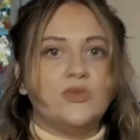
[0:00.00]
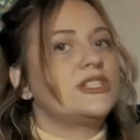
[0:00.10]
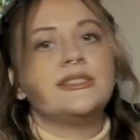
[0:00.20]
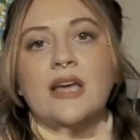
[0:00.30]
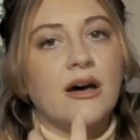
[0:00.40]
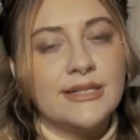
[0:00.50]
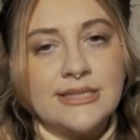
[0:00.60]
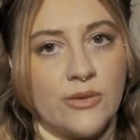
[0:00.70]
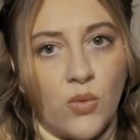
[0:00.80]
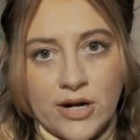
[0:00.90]
which is
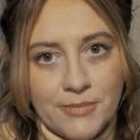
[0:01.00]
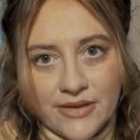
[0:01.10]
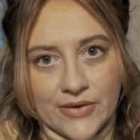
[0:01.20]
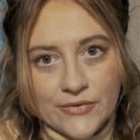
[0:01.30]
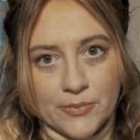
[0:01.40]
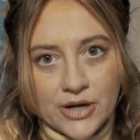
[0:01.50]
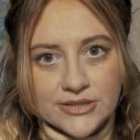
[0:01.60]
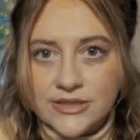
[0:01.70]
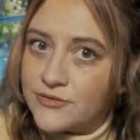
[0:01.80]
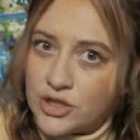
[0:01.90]
honestly one of my favorite
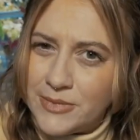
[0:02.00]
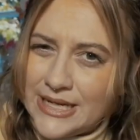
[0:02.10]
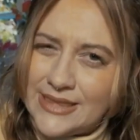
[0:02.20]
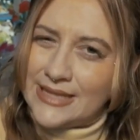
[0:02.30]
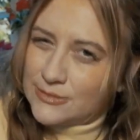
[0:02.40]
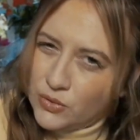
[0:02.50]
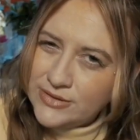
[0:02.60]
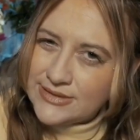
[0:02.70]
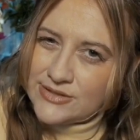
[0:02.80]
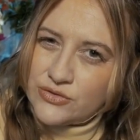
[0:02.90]
parts of Germany, and that's
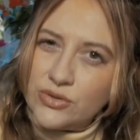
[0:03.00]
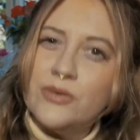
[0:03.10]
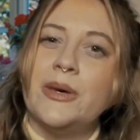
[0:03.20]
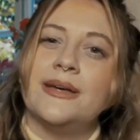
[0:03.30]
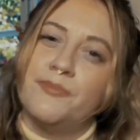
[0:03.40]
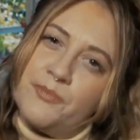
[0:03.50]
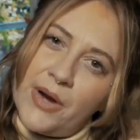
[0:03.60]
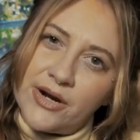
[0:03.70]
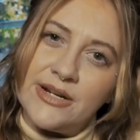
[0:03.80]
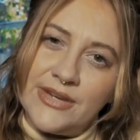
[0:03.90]
more central, but
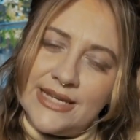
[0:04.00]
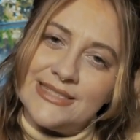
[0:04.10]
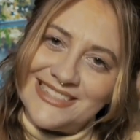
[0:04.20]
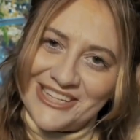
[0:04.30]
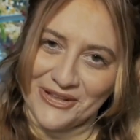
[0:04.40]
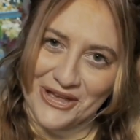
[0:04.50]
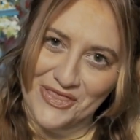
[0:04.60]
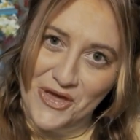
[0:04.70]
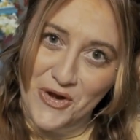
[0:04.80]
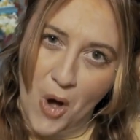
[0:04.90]
part of it is still
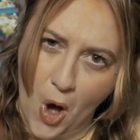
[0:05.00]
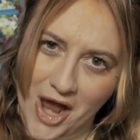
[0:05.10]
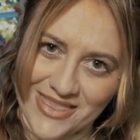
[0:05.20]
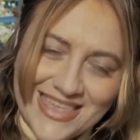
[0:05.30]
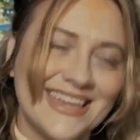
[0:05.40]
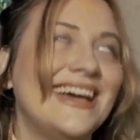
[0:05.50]
in the north.